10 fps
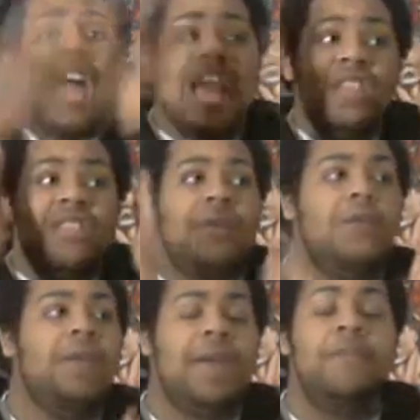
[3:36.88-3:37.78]
and
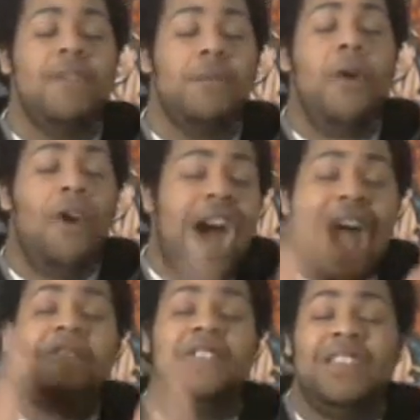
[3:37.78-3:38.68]
don't get me wrong,
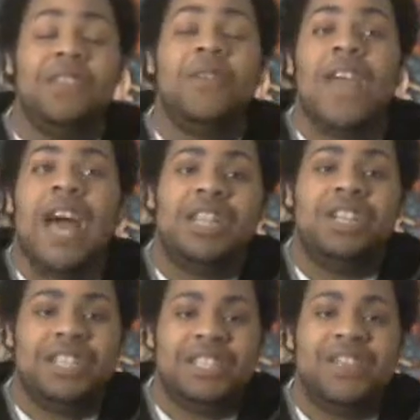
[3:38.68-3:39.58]
I've seen
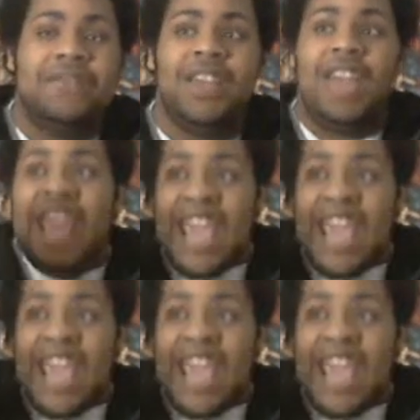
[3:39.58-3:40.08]
reality TV.